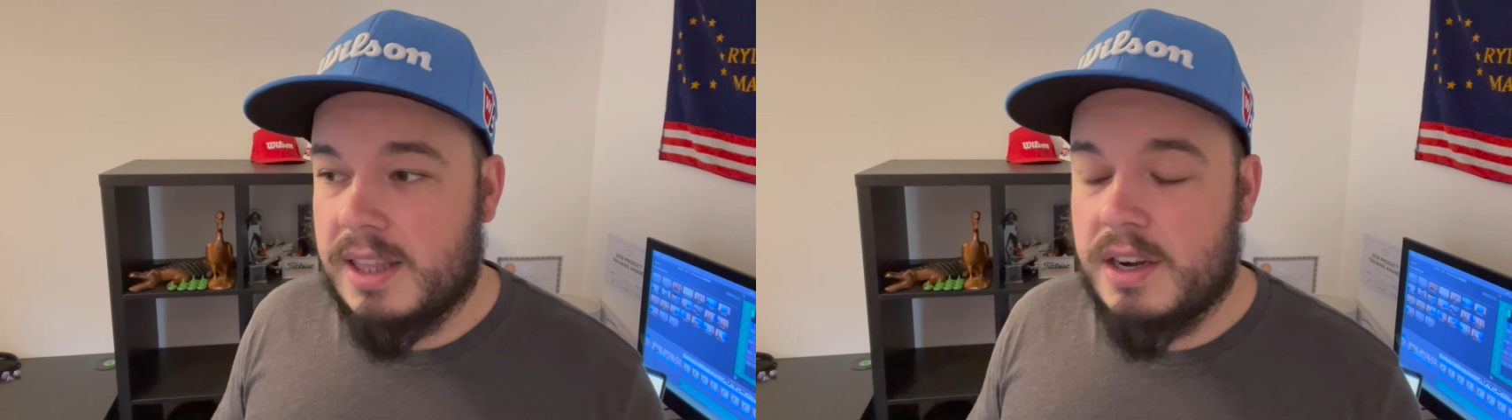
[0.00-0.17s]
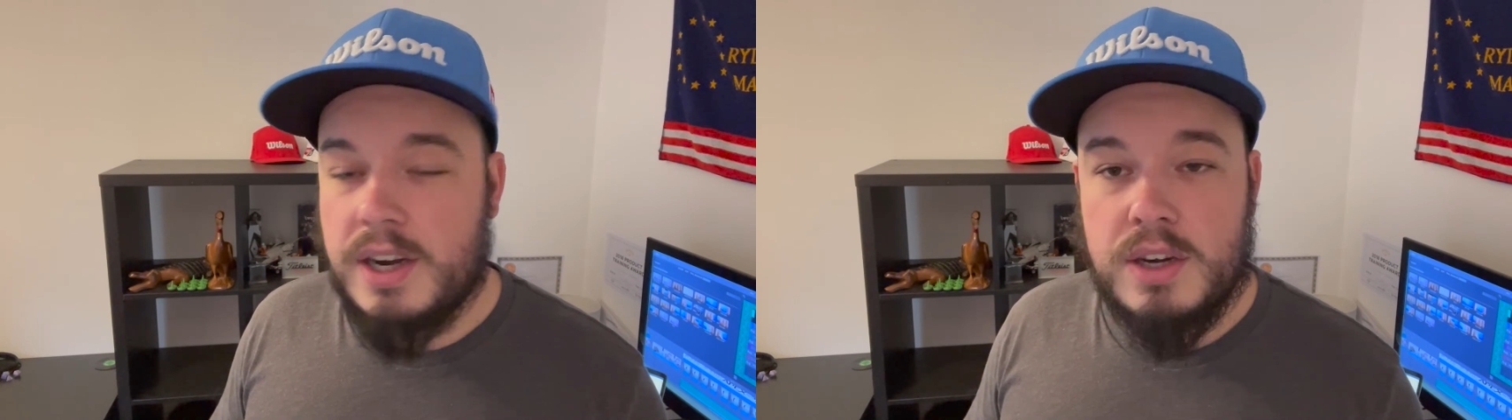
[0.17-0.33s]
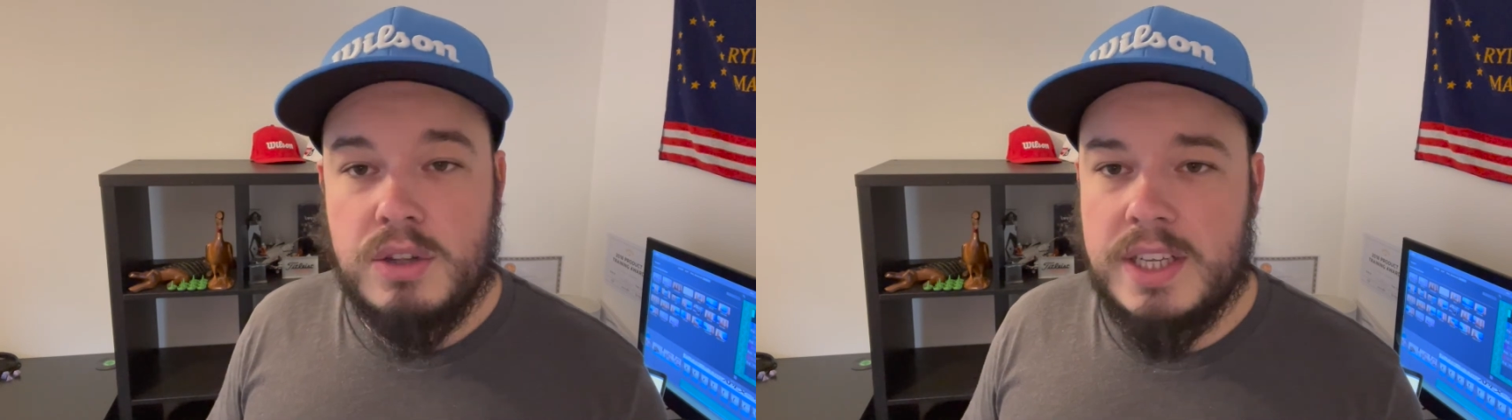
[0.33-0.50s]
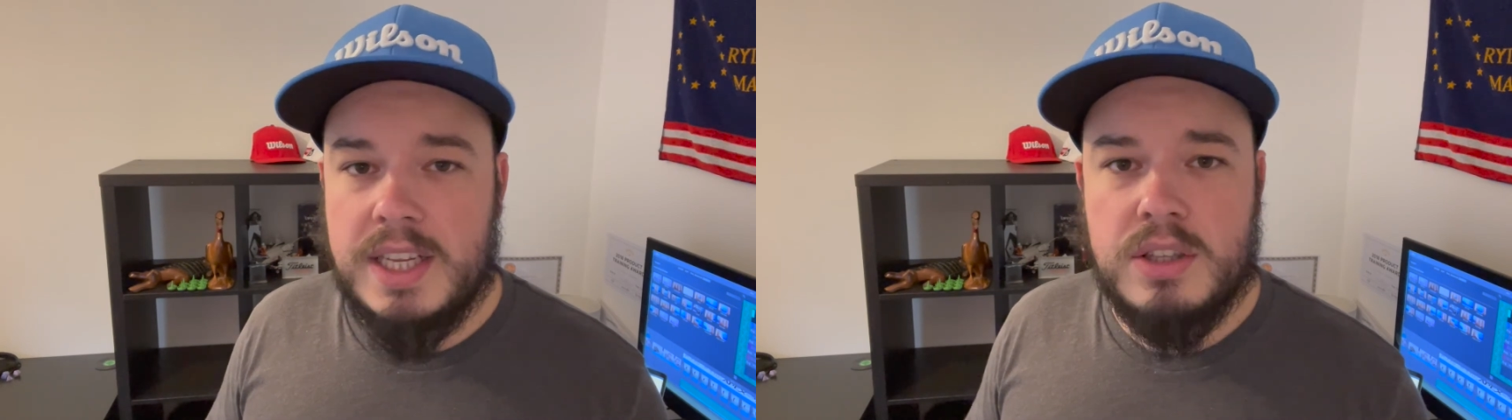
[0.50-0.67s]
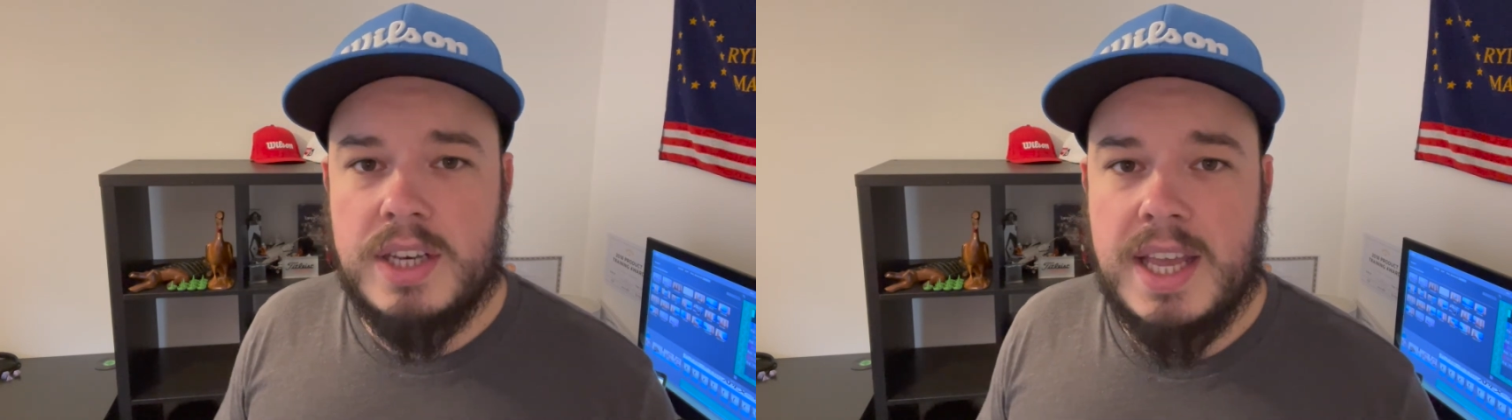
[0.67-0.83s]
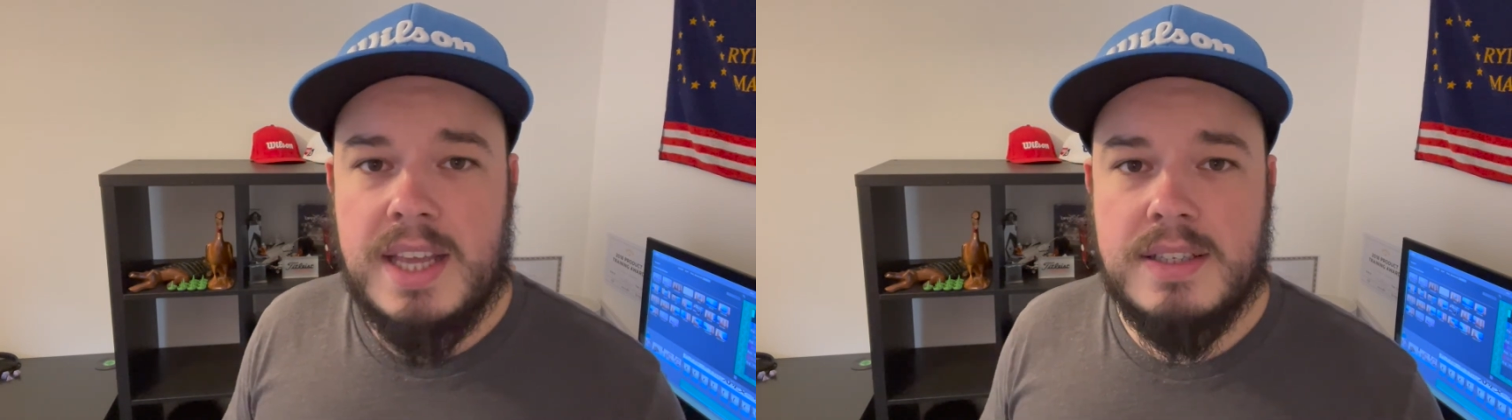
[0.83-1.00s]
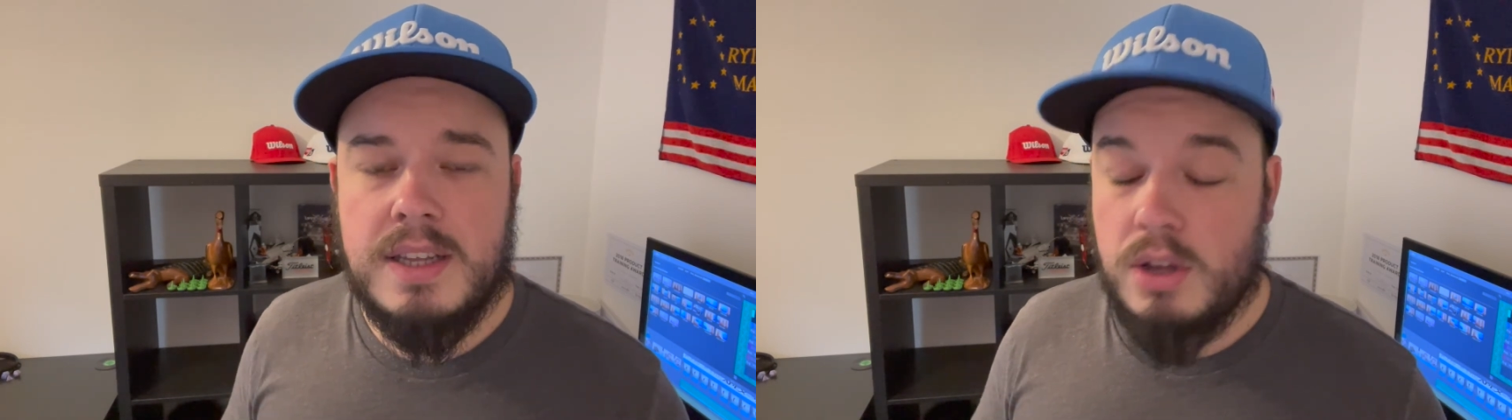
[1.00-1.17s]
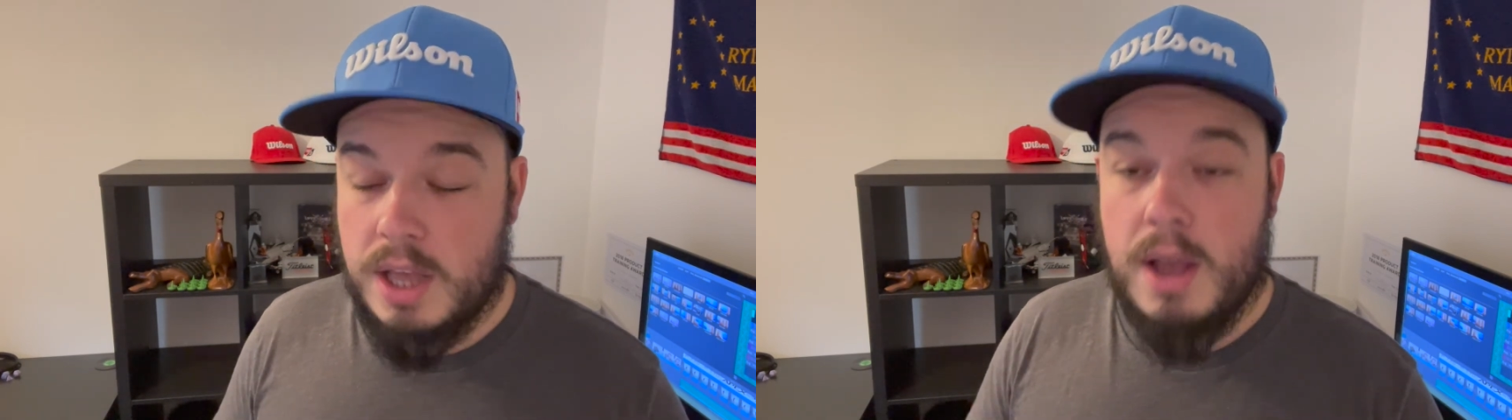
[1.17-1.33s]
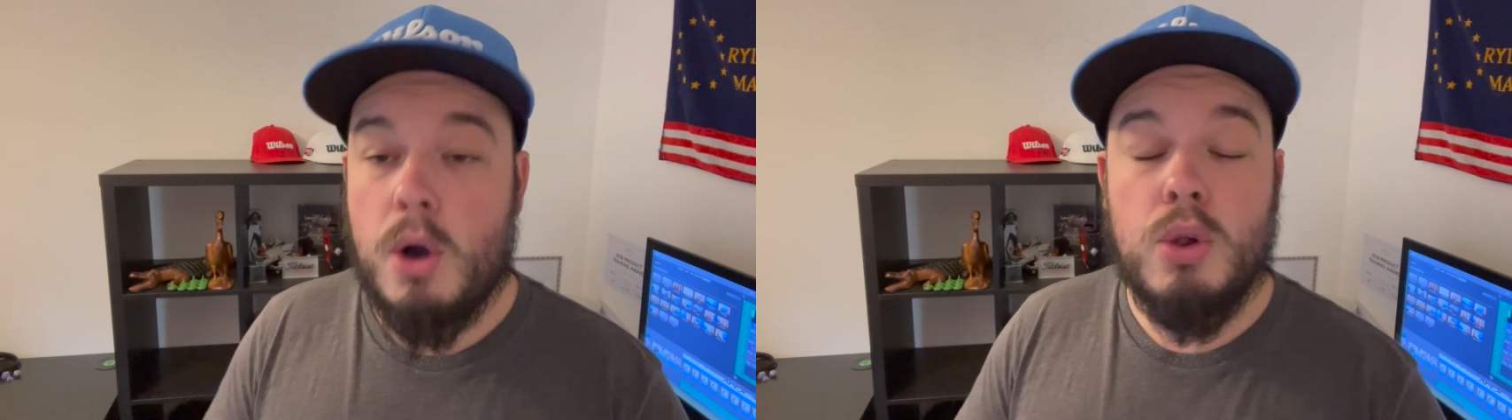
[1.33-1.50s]
hitting all the nail on the head,
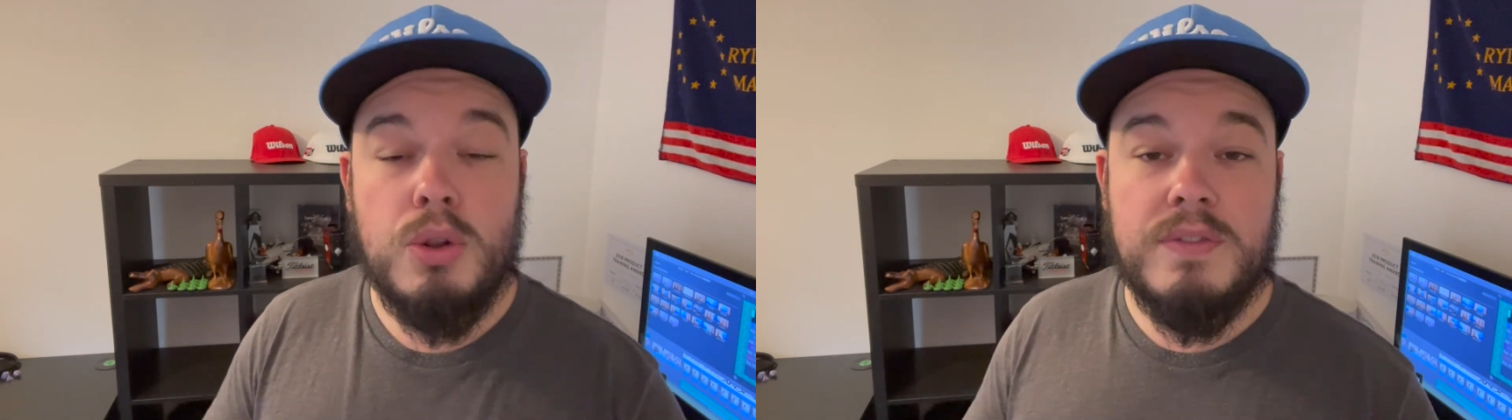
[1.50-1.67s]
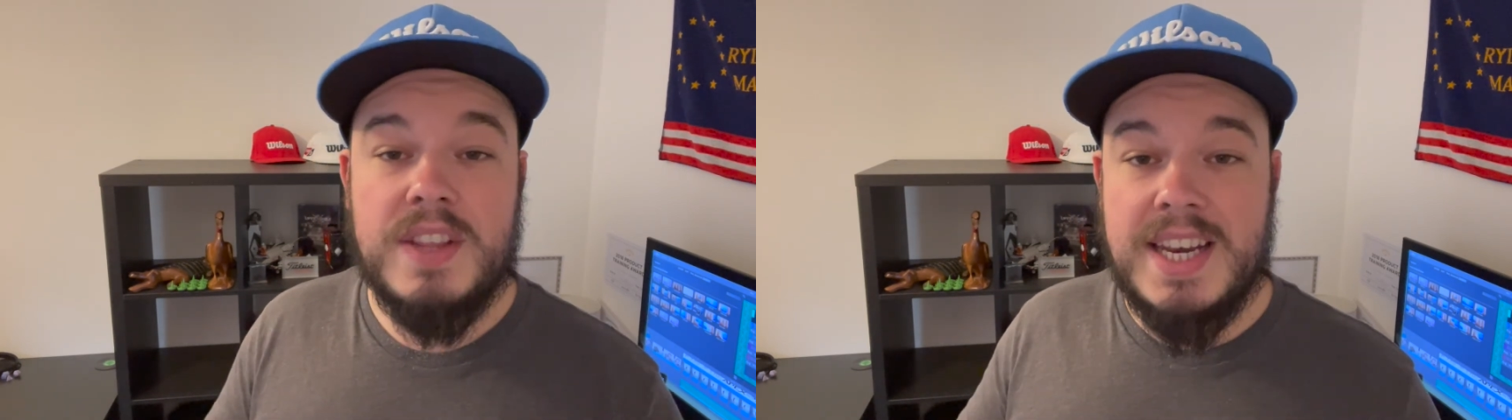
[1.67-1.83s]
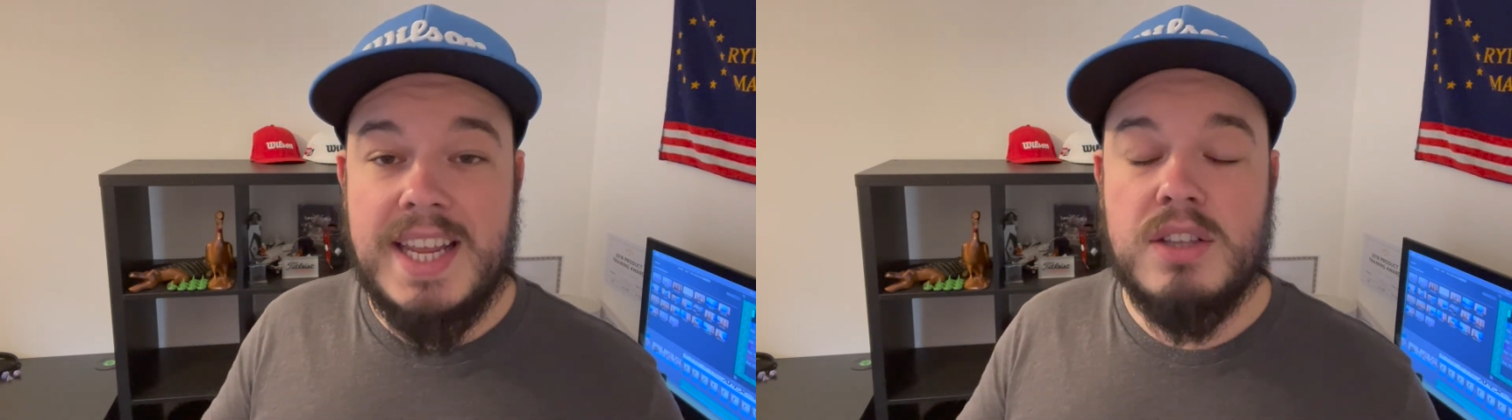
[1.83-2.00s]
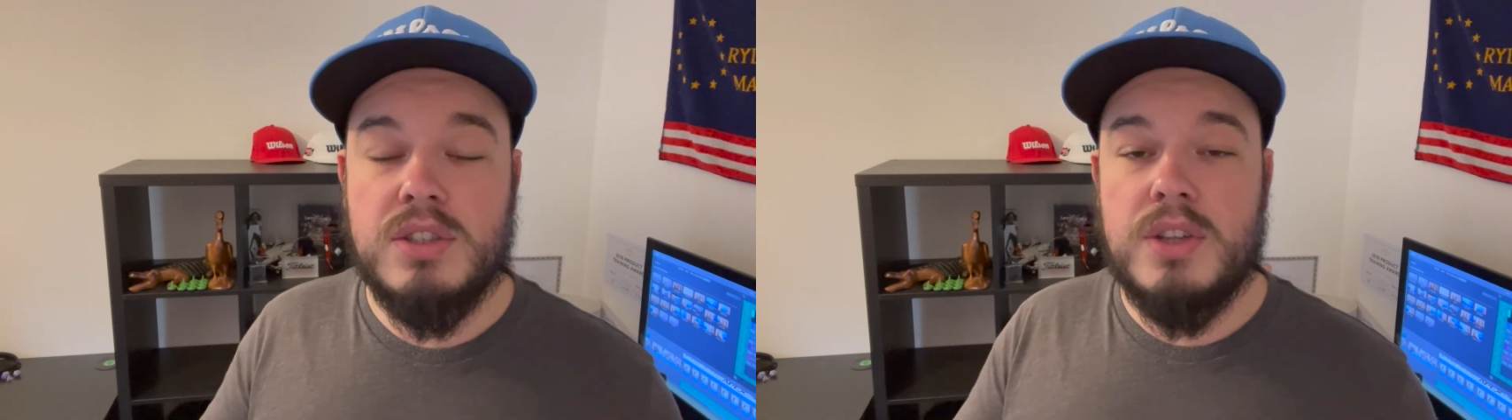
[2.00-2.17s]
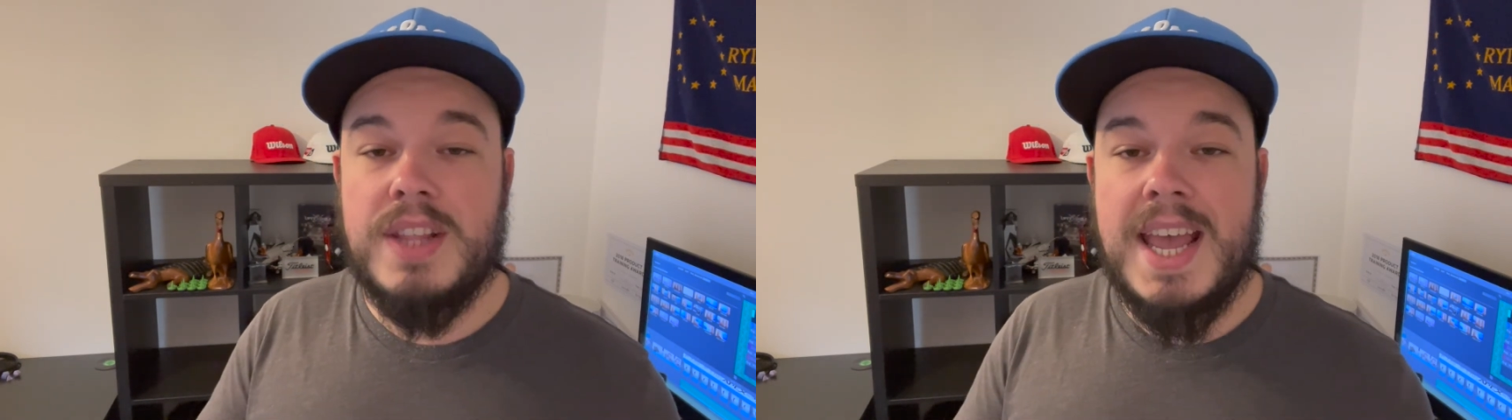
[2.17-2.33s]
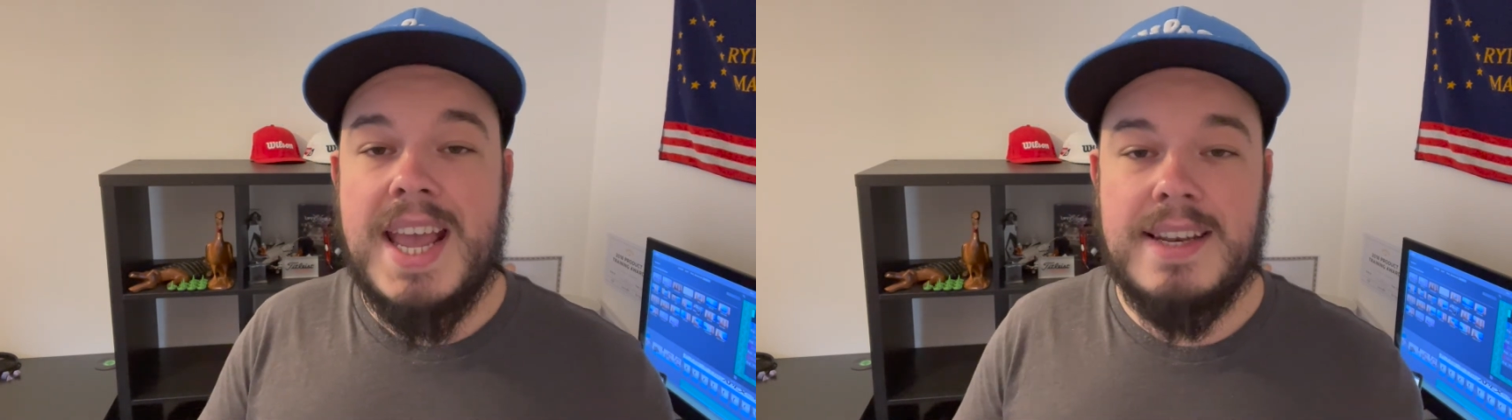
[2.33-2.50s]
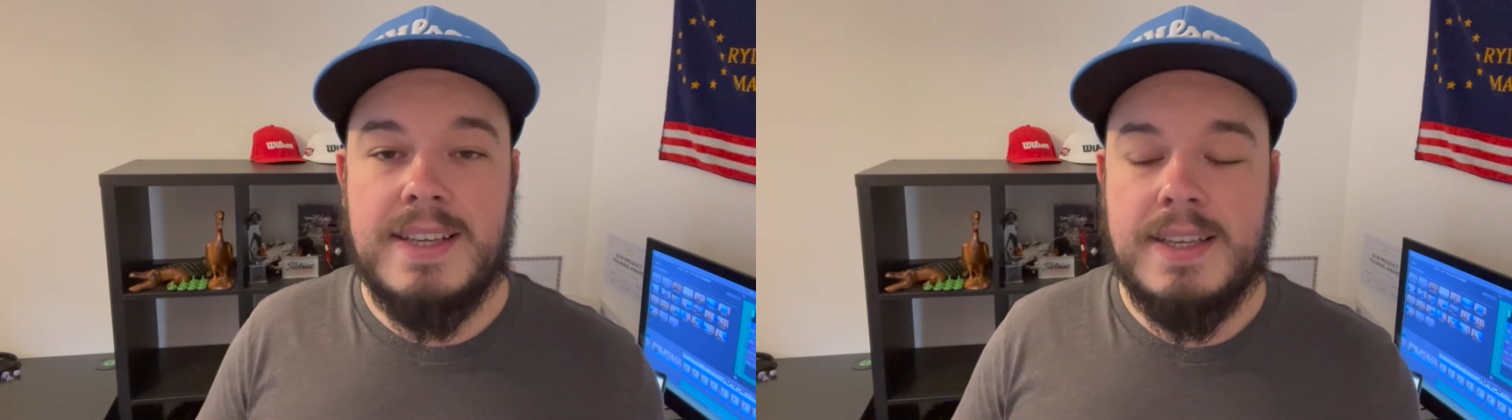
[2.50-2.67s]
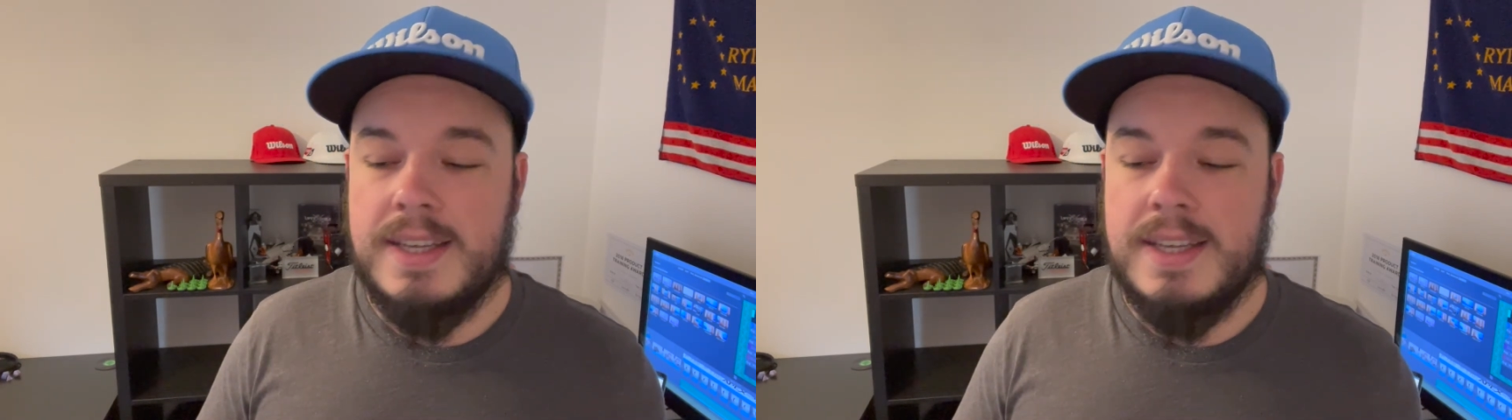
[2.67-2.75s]
all of the nails on the head.